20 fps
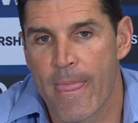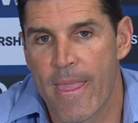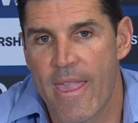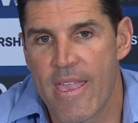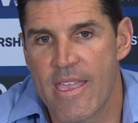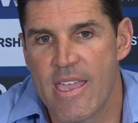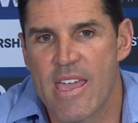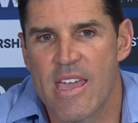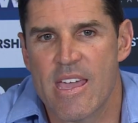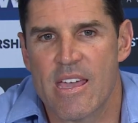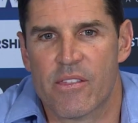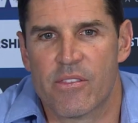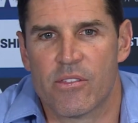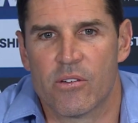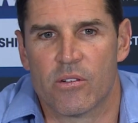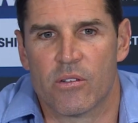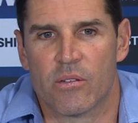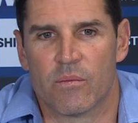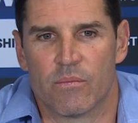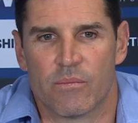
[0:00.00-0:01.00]
Yeah, I
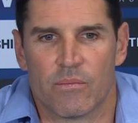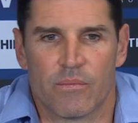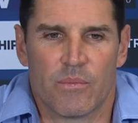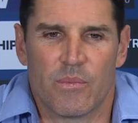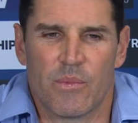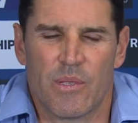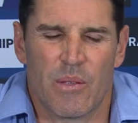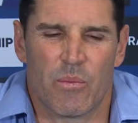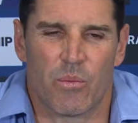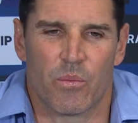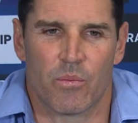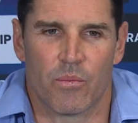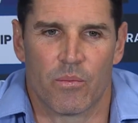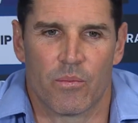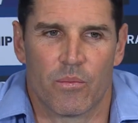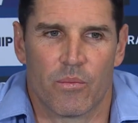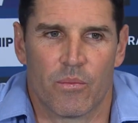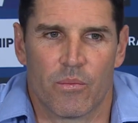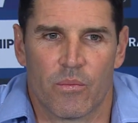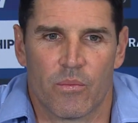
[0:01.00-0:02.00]
thought it
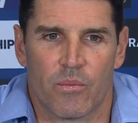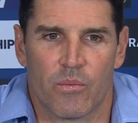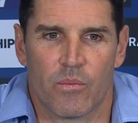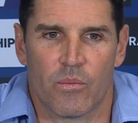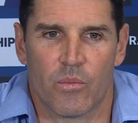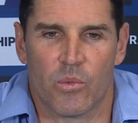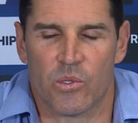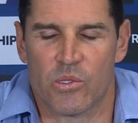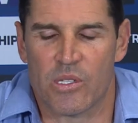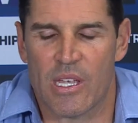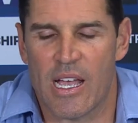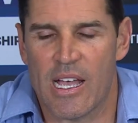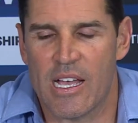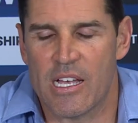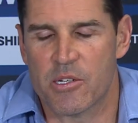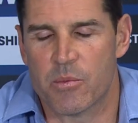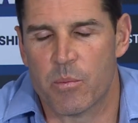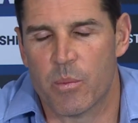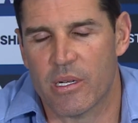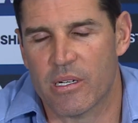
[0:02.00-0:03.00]
was
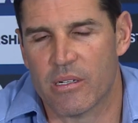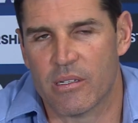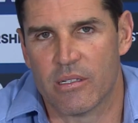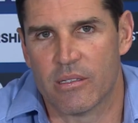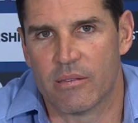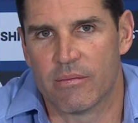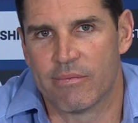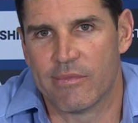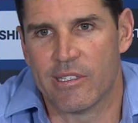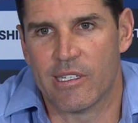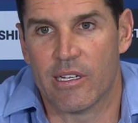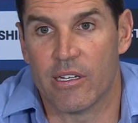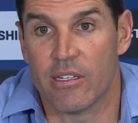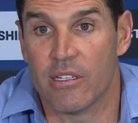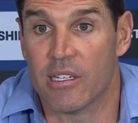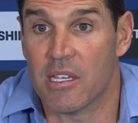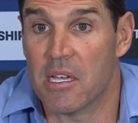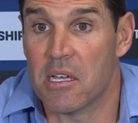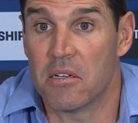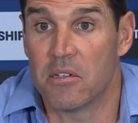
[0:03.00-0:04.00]
harsh, but you
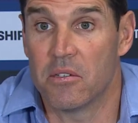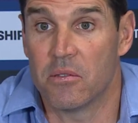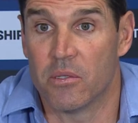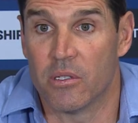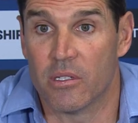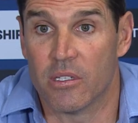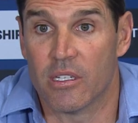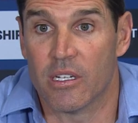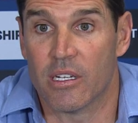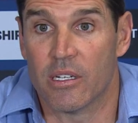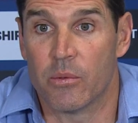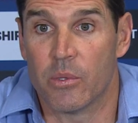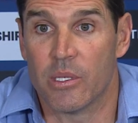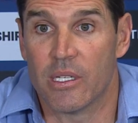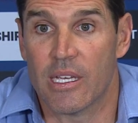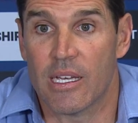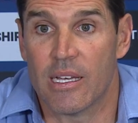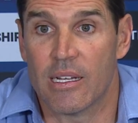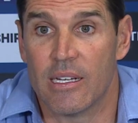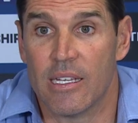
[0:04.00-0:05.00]
can't do it. We
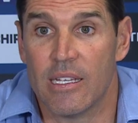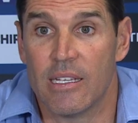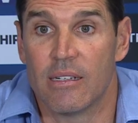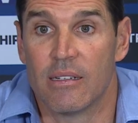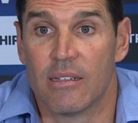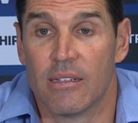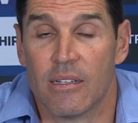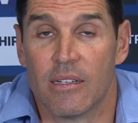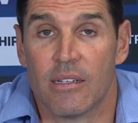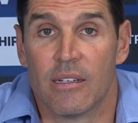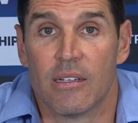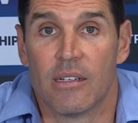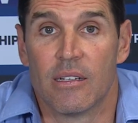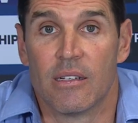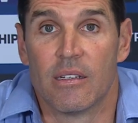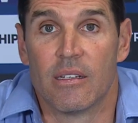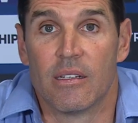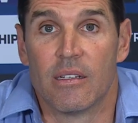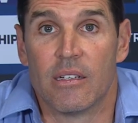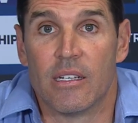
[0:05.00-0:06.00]
can't hit
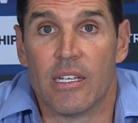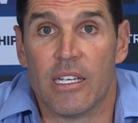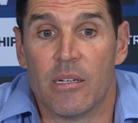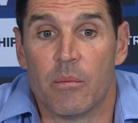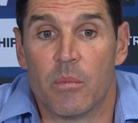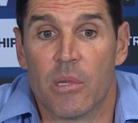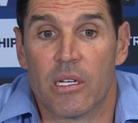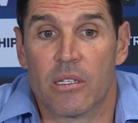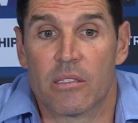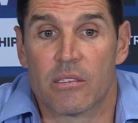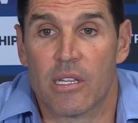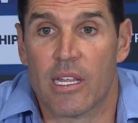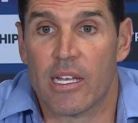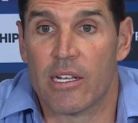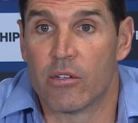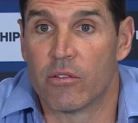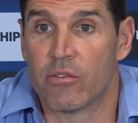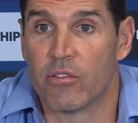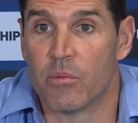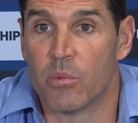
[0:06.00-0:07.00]
blokes late
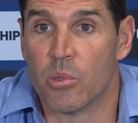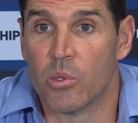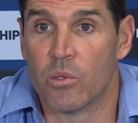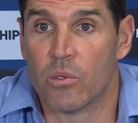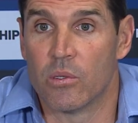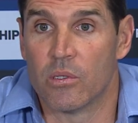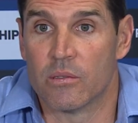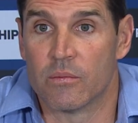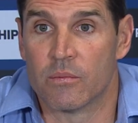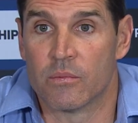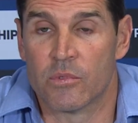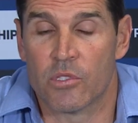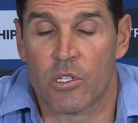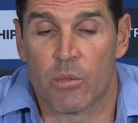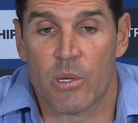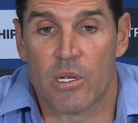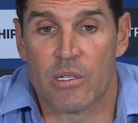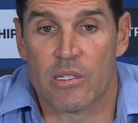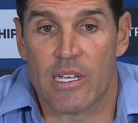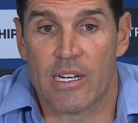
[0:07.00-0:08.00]
off the ball, and
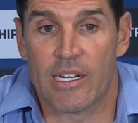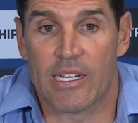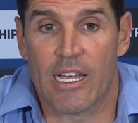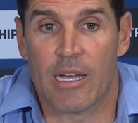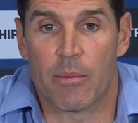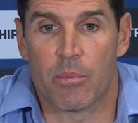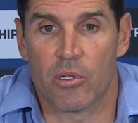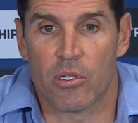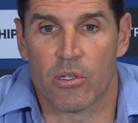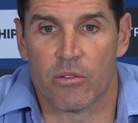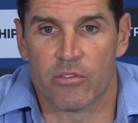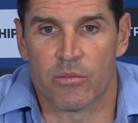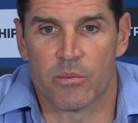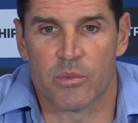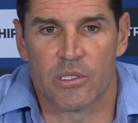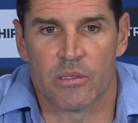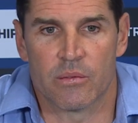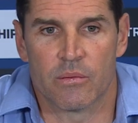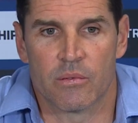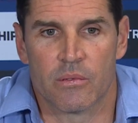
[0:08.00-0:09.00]
Tomo's had a couple of them,
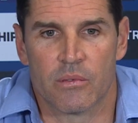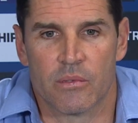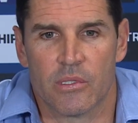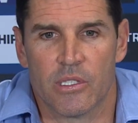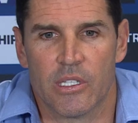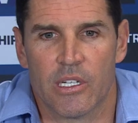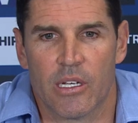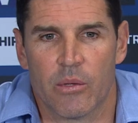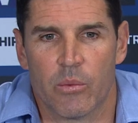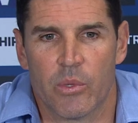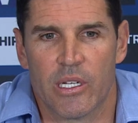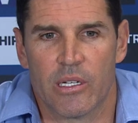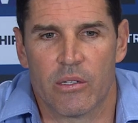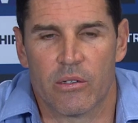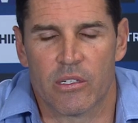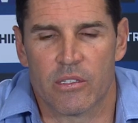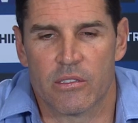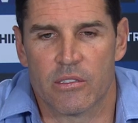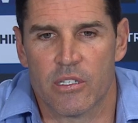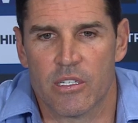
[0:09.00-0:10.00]
and we're
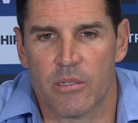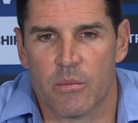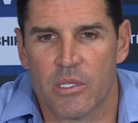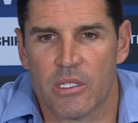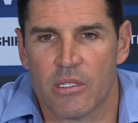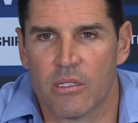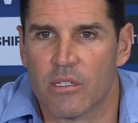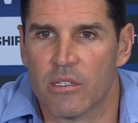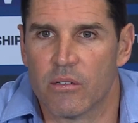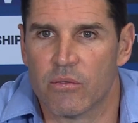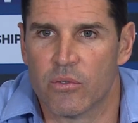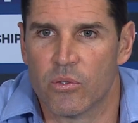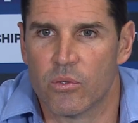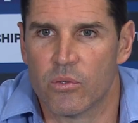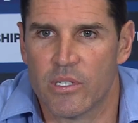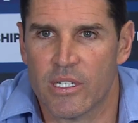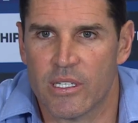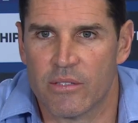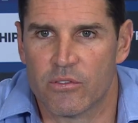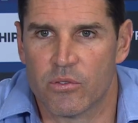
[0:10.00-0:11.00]
not a team that can
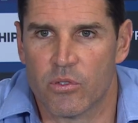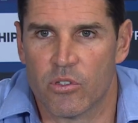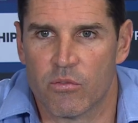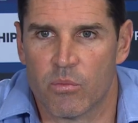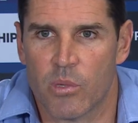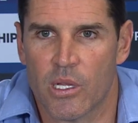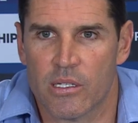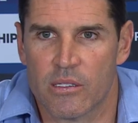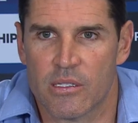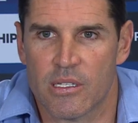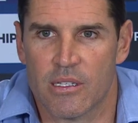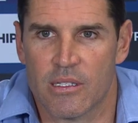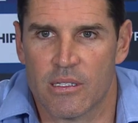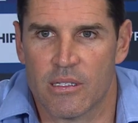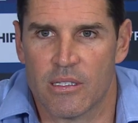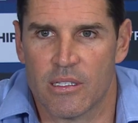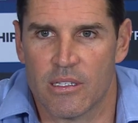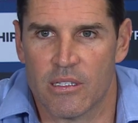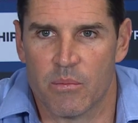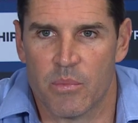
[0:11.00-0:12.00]
afford to have 12 blokes
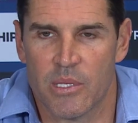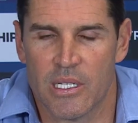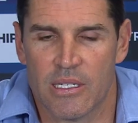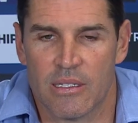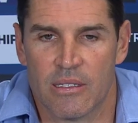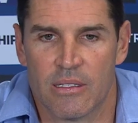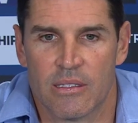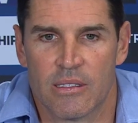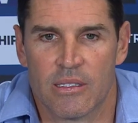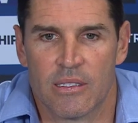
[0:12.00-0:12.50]
in the bin.